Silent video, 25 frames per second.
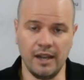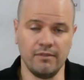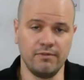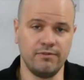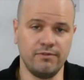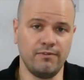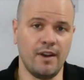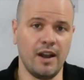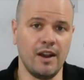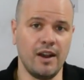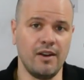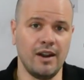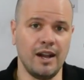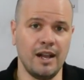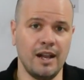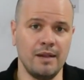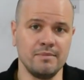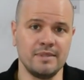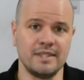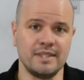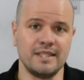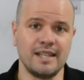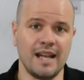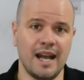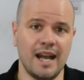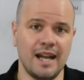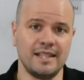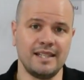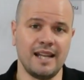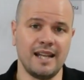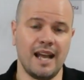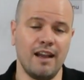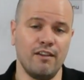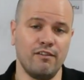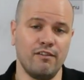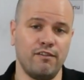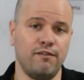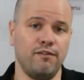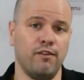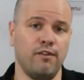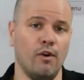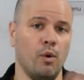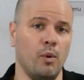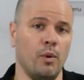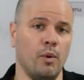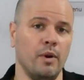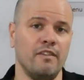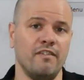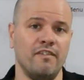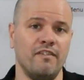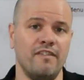firearms start to have forward